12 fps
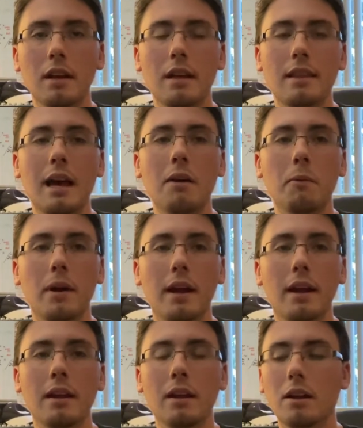That
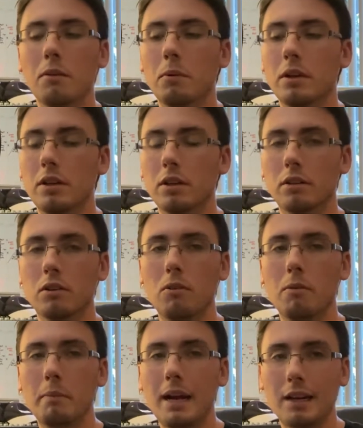way, when you're
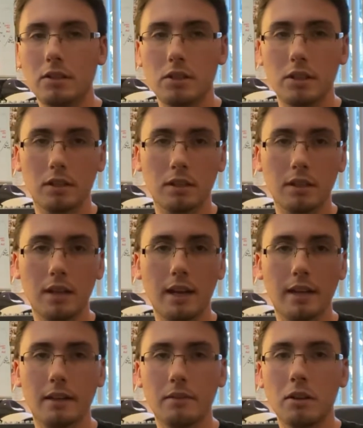going back to your
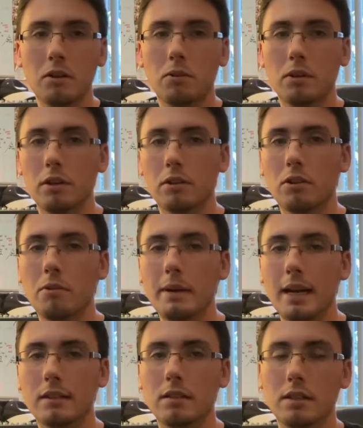client or you're going
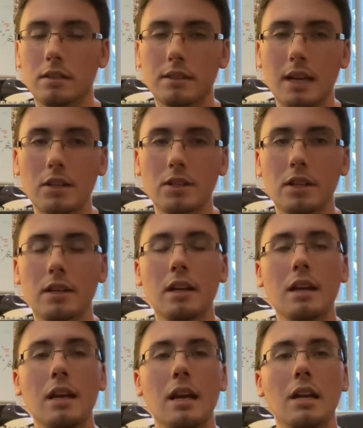back to your session
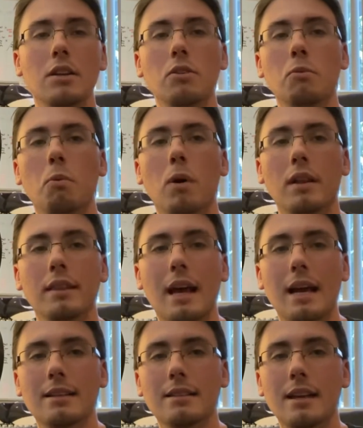and you want
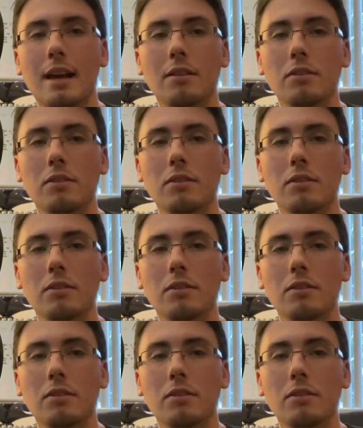that sound,